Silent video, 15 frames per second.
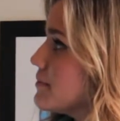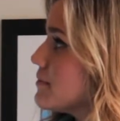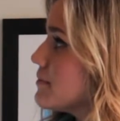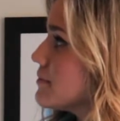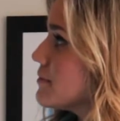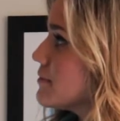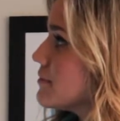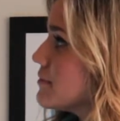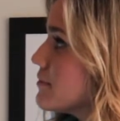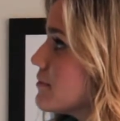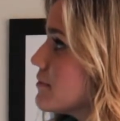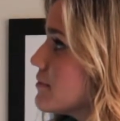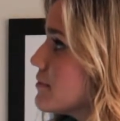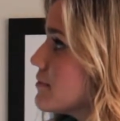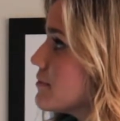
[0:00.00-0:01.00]

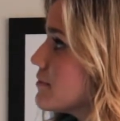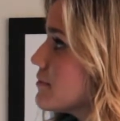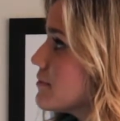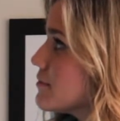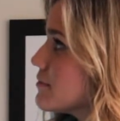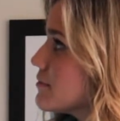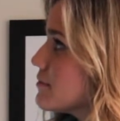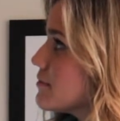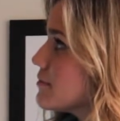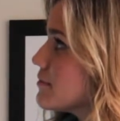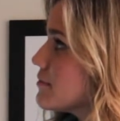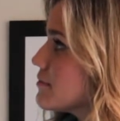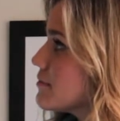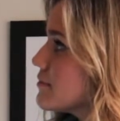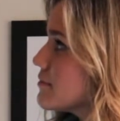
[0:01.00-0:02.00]

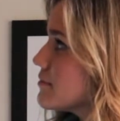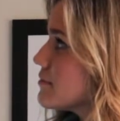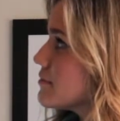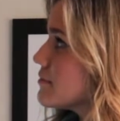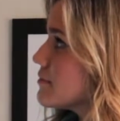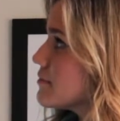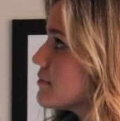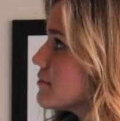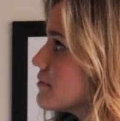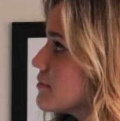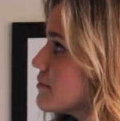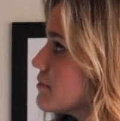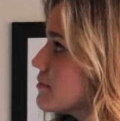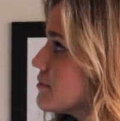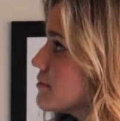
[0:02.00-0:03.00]

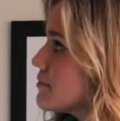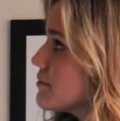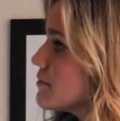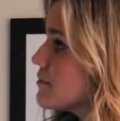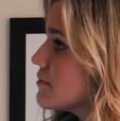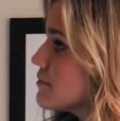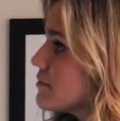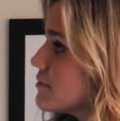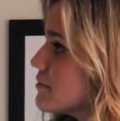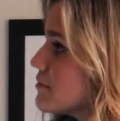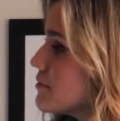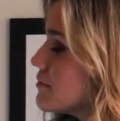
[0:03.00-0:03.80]
(silent)